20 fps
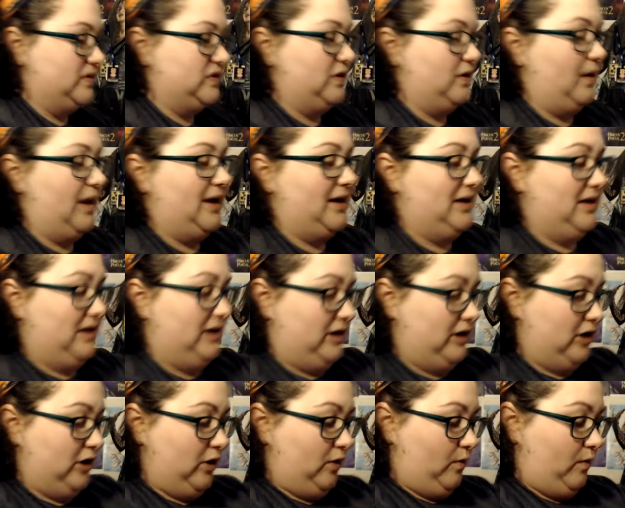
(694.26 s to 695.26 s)
so I can
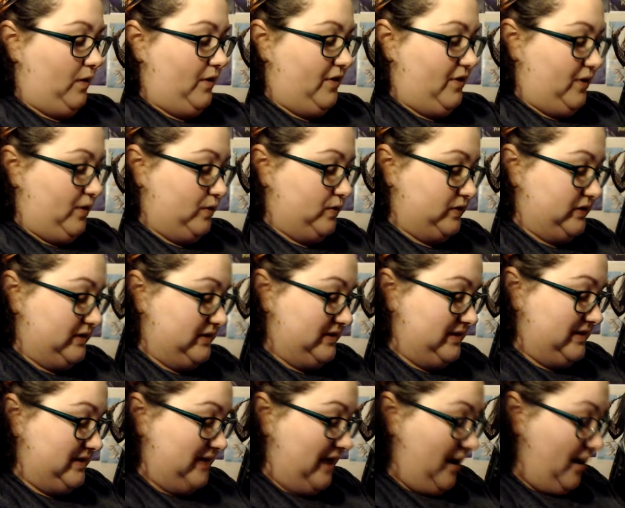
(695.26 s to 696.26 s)
hear what those
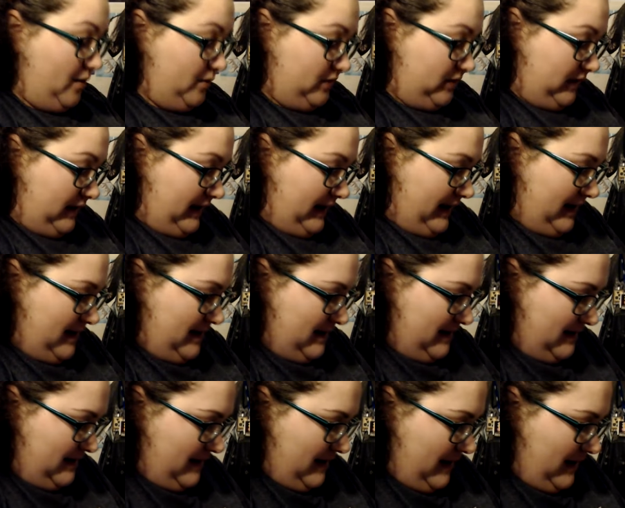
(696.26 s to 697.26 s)
sound like.
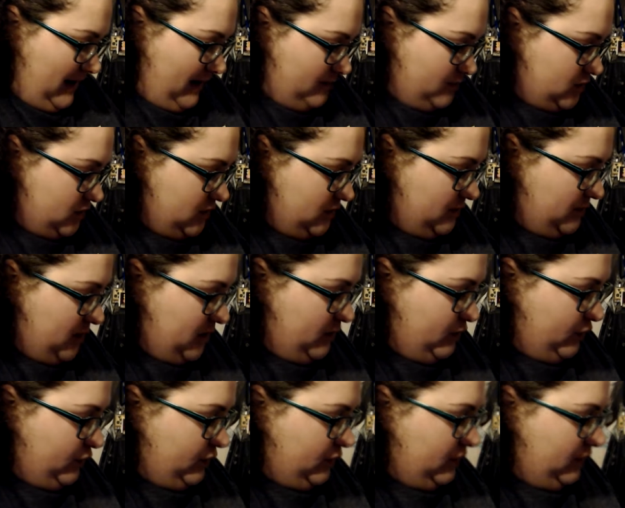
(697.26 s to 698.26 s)
I'm sure
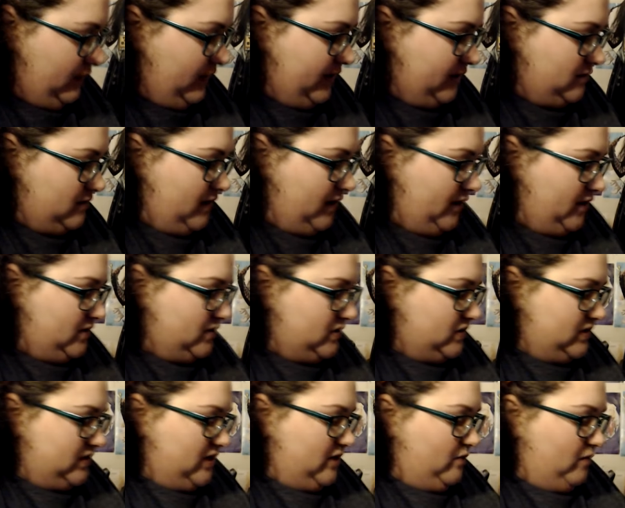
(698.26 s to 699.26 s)
people who collect records are
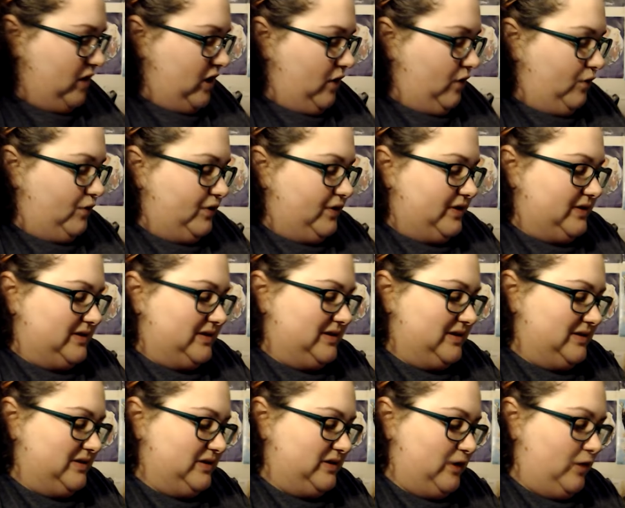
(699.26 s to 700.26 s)
seeing me hold this
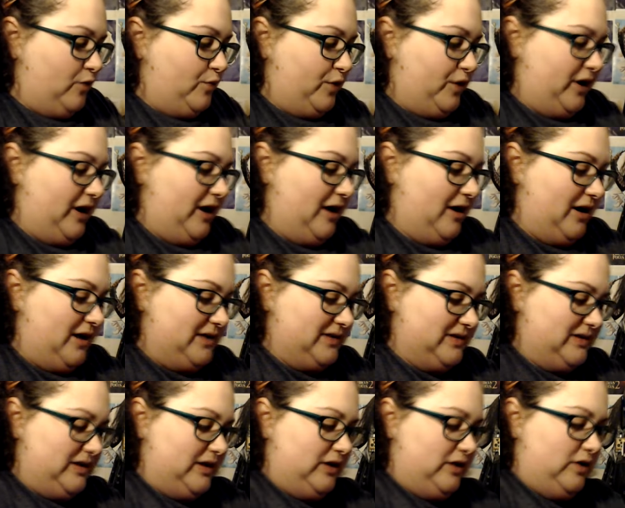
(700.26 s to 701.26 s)
so
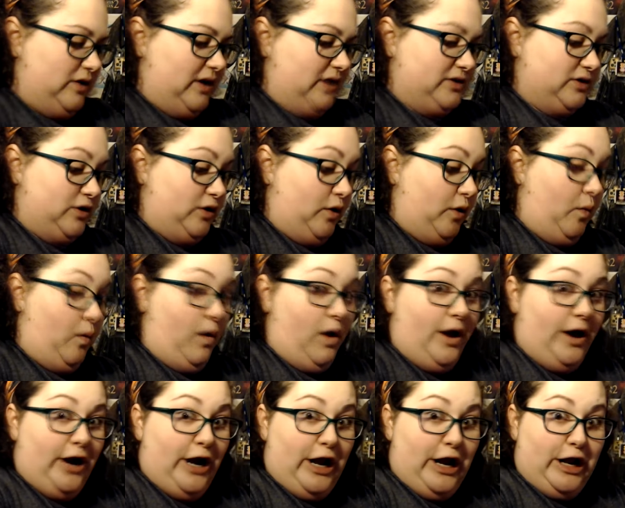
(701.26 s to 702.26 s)
precariously, and you guys are going,
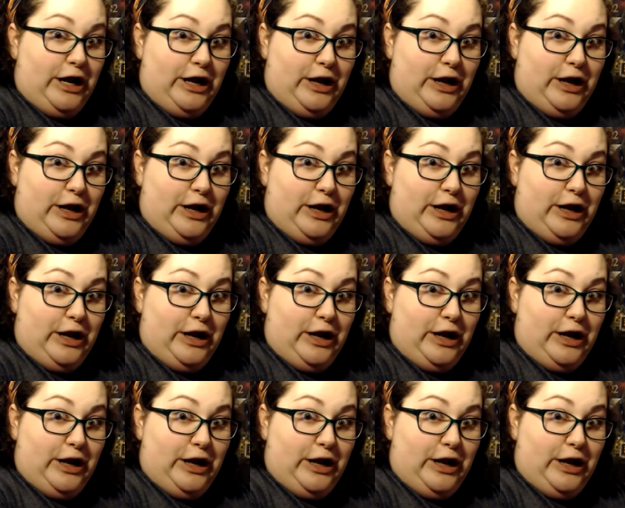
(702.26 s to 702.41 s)
what are you